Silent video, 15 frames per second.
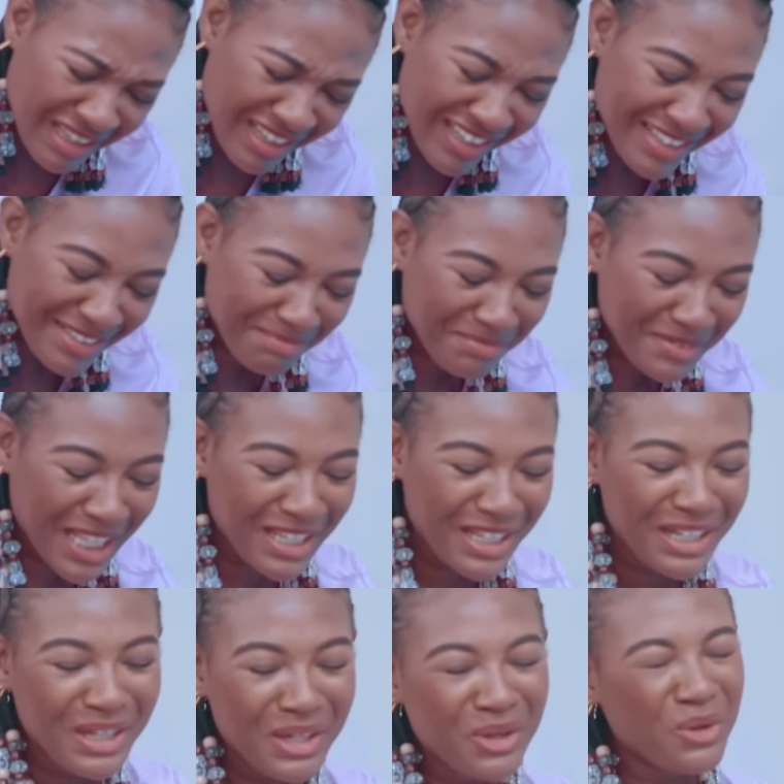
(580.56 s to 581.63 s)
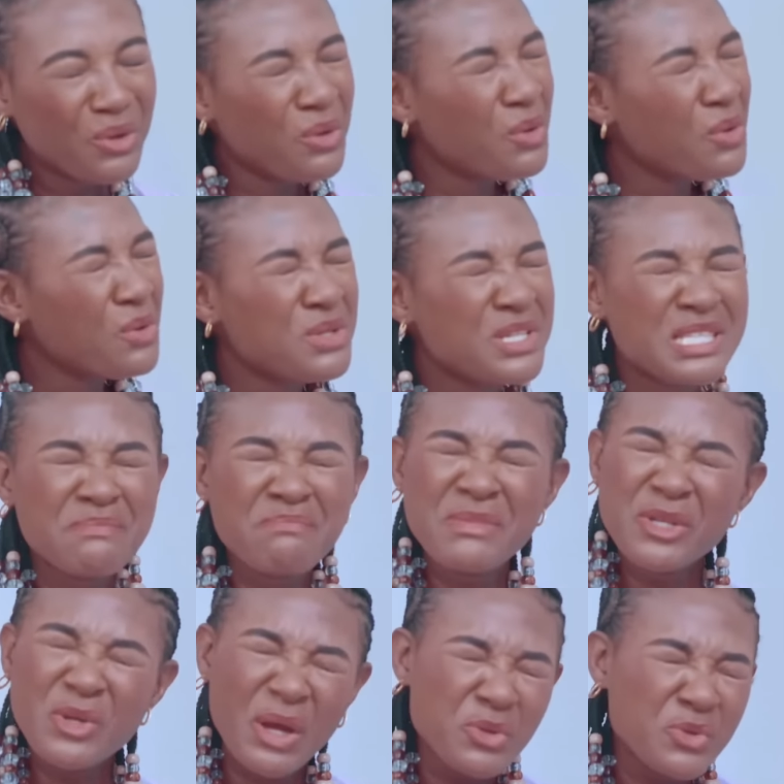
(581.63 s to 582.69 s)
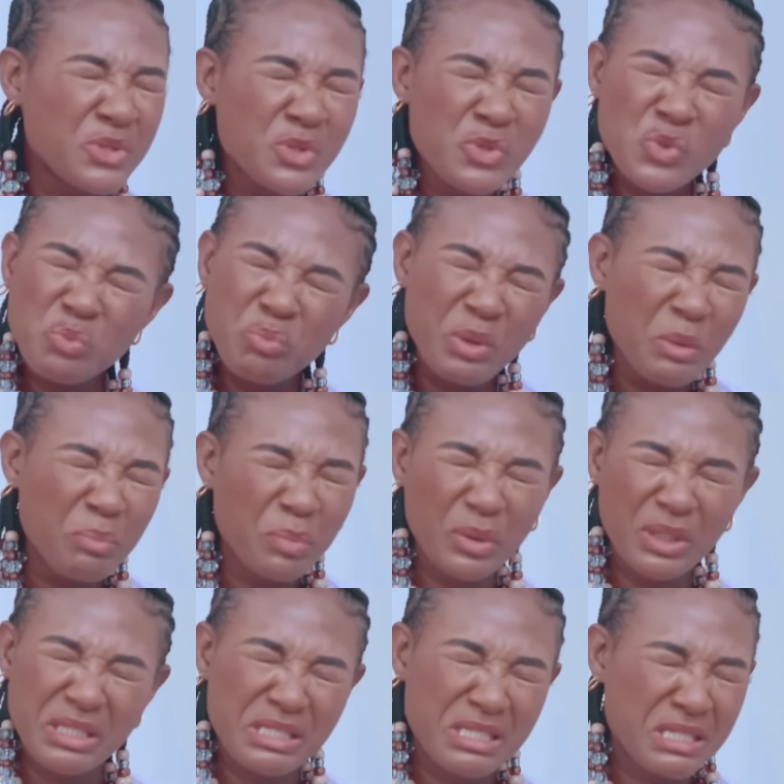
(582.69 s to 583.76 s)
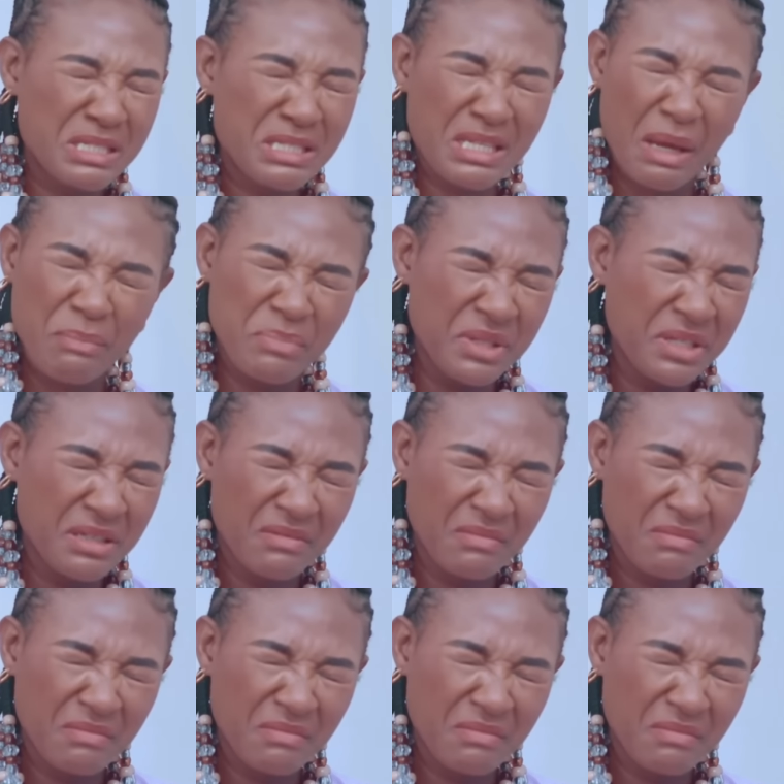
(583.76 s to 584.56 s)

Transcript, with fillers: Hey. Oh, it's me you are using to play politics, Sabi.